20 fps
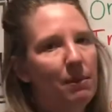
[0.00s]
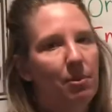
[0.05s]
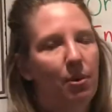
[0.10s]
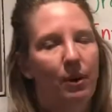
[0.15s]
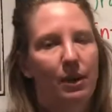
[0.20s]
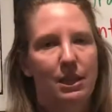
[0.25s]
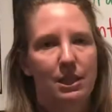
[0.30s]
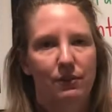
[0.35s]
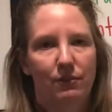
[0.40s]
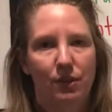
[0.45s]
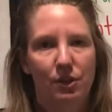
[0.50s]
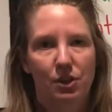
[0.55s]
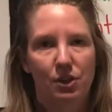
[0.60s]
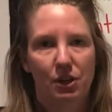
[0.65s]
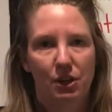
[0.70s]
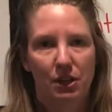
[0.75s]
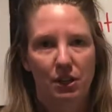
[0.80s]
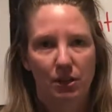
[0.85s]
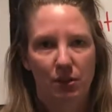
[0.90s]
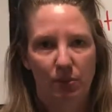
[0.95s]
points for
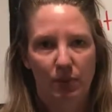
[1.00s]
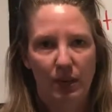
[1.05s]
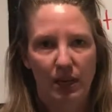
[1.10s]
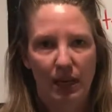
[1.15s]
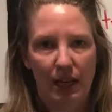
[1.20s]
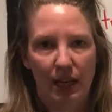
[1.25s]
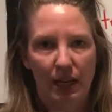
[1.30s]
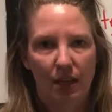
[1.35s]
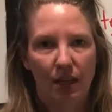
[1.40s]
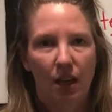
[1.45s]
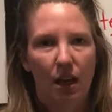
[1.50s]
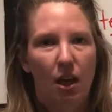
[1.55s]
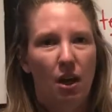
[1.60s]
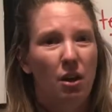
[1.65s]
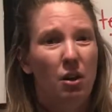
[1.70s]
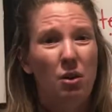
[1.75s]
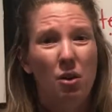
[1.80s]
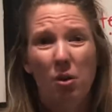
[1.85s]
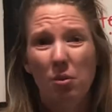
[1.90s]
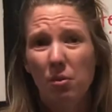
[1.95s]
during the reading.
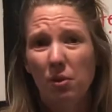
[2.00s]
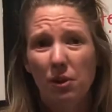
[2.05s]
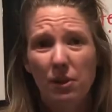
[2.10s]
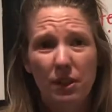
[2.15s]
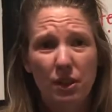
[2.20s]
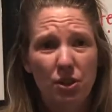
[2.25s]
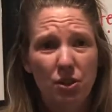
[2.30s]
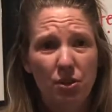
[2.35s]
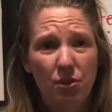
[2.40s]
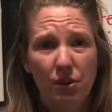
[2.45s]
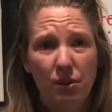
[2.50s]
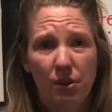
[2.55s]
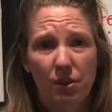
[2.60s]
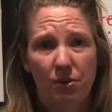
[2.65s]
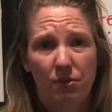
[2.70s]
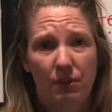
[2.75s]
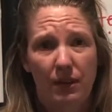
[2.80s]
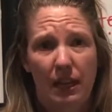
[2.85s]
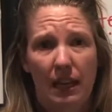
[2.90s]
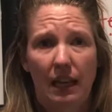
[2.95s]
No more than 2 to
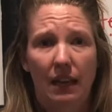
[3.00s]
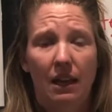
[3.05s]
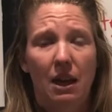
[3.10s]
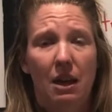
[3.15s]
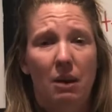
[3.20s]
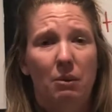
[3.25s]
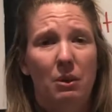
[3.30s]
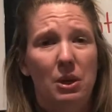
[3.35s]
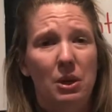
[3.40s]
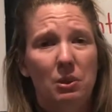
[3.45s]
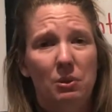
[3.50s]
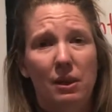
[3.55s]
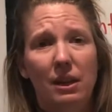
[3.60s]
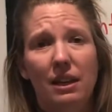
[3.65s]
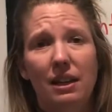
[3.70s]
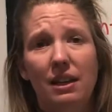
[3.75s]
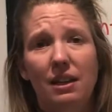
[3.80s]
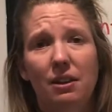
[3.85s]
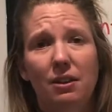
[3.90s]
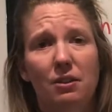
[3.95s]
3. We don't want
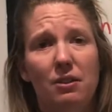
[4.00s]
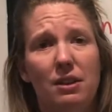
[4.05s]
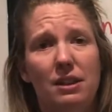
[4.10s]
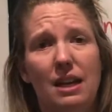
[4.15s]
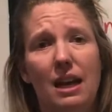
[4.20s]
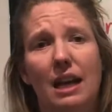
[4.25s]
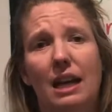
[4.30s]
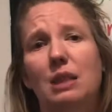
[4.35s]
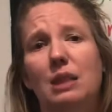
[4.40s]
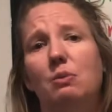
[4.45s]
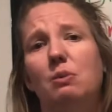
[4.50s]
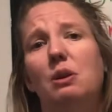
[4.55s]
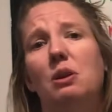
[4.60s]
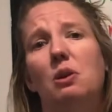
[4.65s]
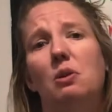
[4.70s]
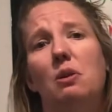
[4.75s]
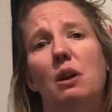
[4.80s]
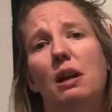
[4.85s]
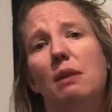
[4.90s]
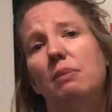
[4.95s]
to kill the text. We
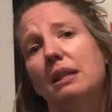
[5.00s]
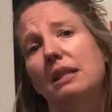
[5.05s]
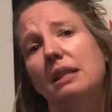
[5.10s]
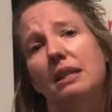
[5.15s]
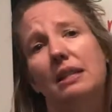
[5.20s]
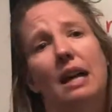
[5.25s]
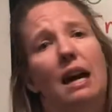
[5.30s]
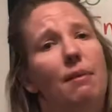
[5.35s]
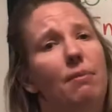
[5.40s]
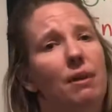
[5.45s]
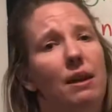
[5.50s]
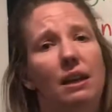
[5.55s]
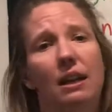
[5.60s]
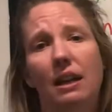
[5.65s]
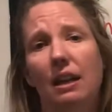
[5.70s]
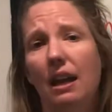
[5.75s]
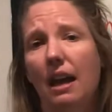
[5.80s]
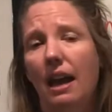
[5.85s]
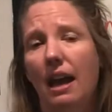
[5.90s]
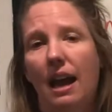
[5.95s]
don't want to be stopping
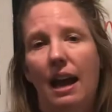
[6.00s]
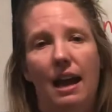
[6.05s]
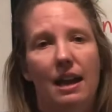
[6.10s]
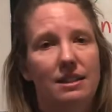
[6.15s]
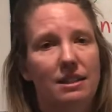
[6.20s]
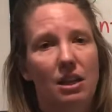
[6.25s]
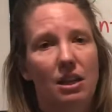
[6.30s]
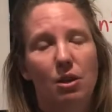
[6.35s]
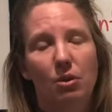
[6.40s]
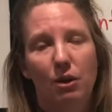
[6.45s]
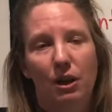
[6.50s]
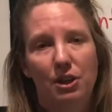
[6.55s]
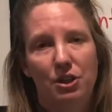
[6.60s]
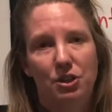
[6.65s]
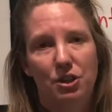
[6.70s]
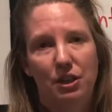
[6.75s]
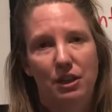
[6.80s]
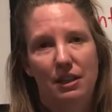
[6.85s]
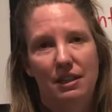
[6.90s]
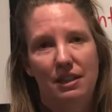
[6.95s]
and asking
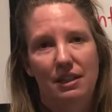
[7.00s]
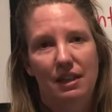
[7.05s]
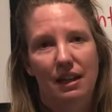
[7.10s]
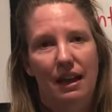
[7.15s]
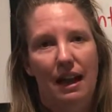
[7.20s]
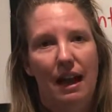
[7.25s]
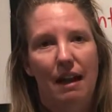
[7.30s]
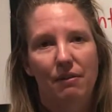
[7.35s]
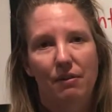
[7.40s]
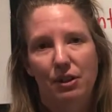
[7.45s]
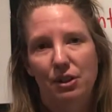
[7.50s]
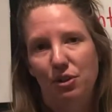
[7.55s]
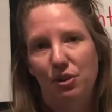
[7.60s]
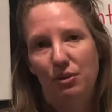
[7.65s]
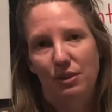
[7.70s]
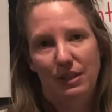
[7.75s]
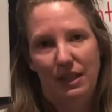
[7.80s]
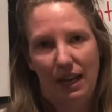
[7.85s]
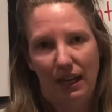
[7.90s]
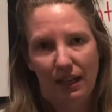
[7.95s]
questions every 2
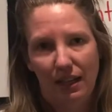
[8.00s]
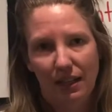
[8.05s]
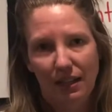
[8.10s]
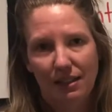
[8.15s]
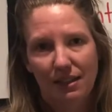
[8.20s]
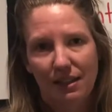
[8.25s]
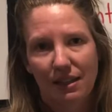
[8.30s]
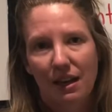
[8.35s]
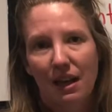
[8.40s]
seconds.